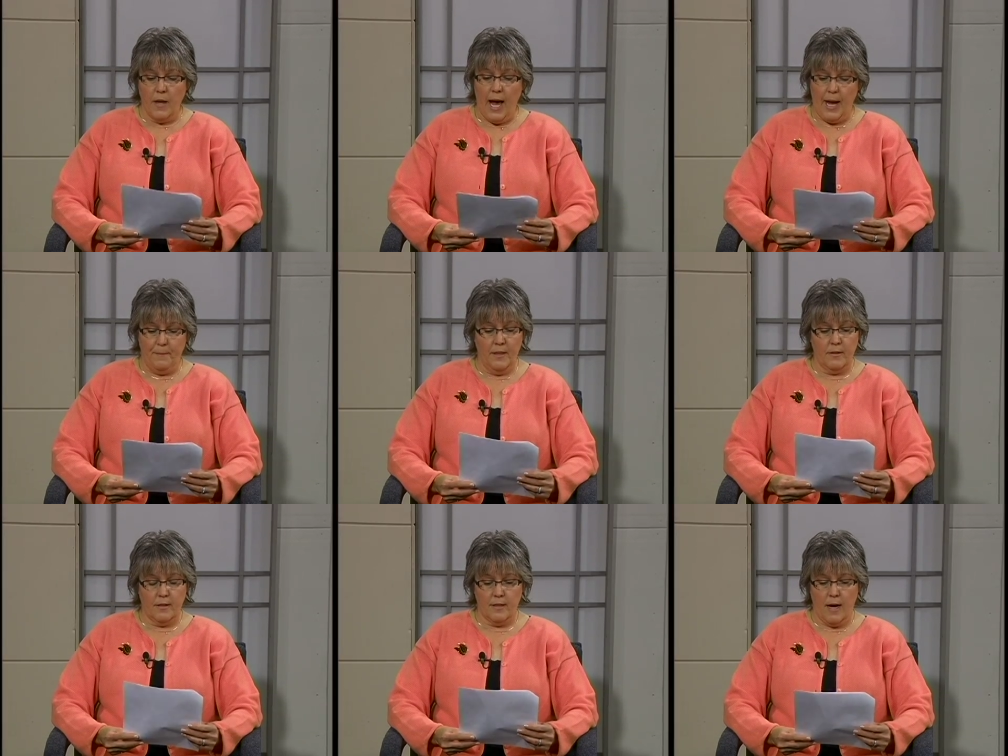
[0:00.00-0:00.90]
Hot
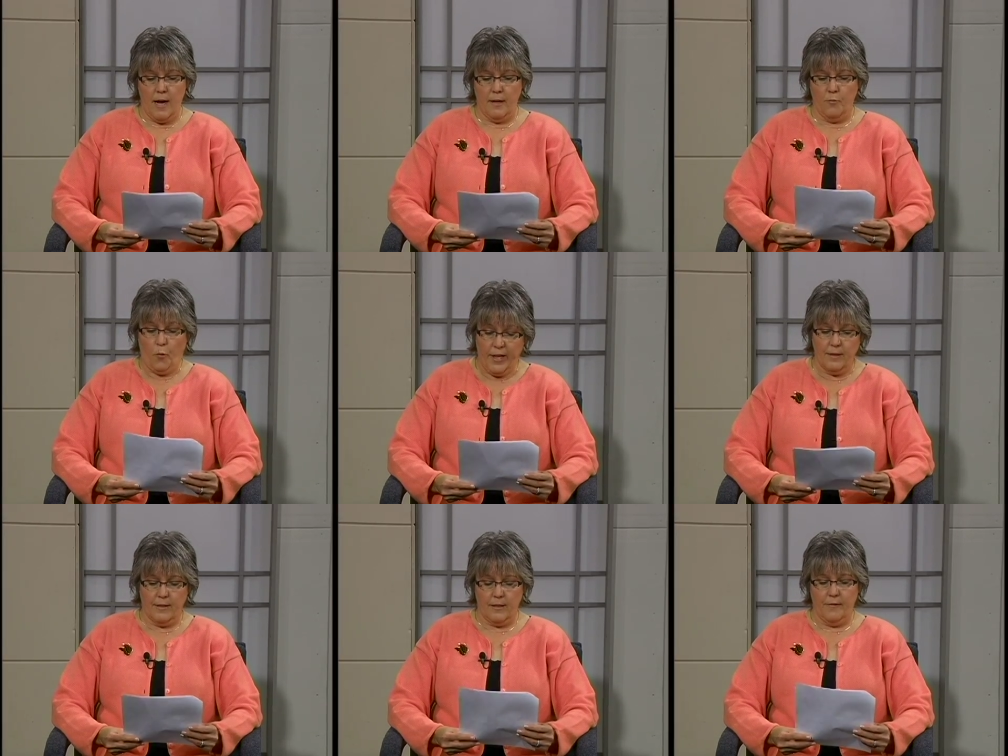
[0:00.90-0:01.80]
meals on
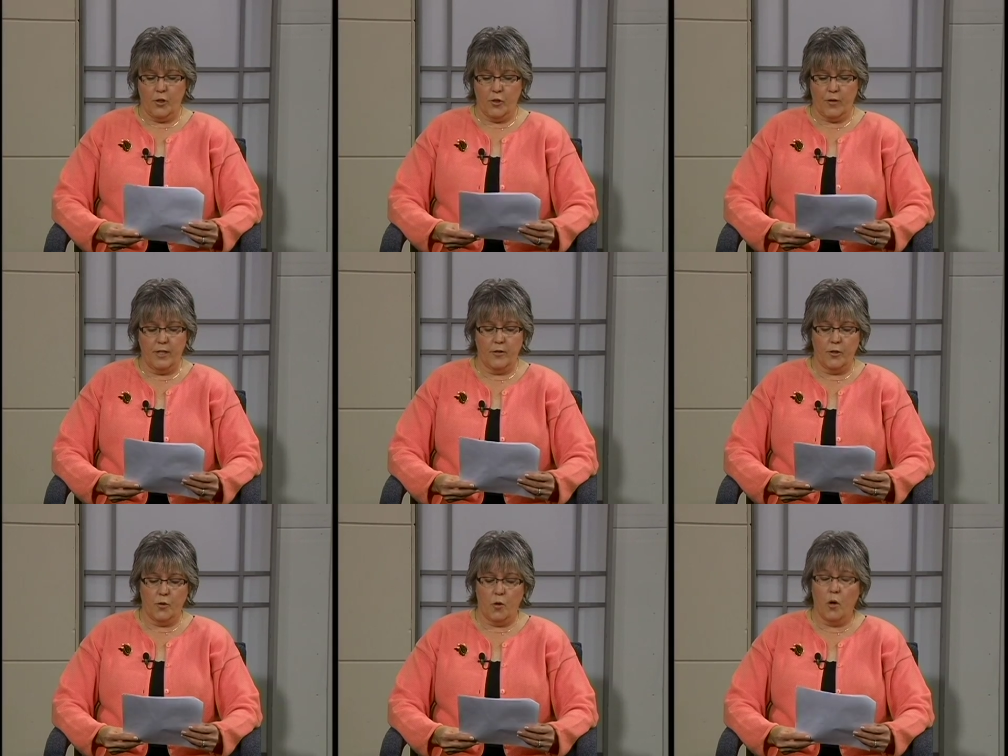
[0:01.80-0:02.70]
wheels delivered straight to their
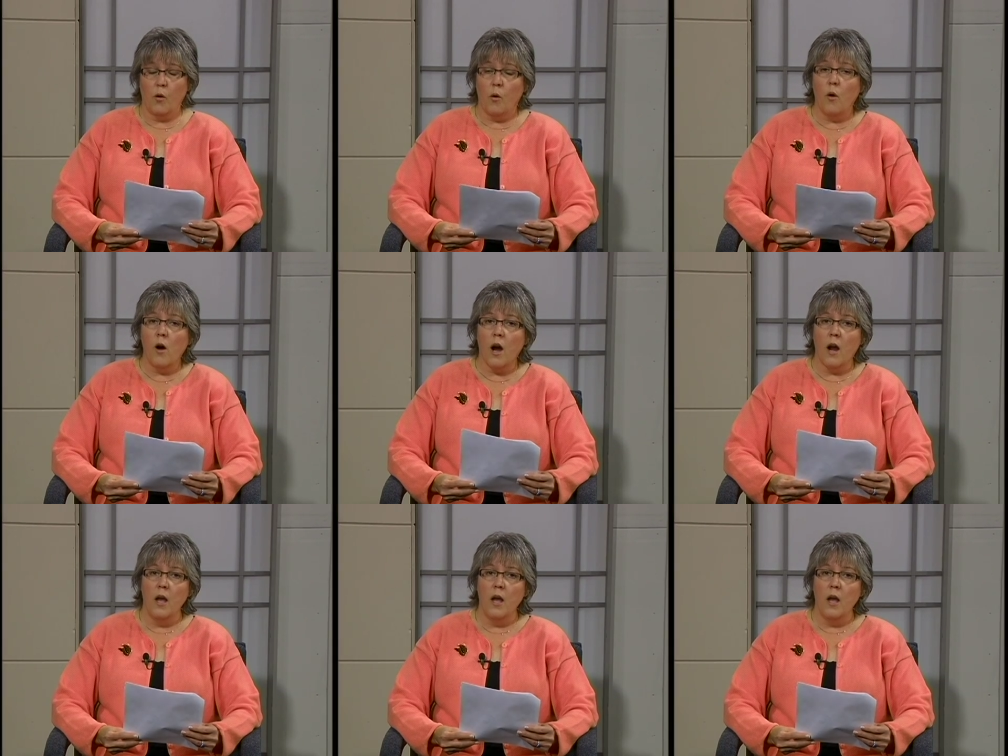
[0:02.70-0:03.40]
door, or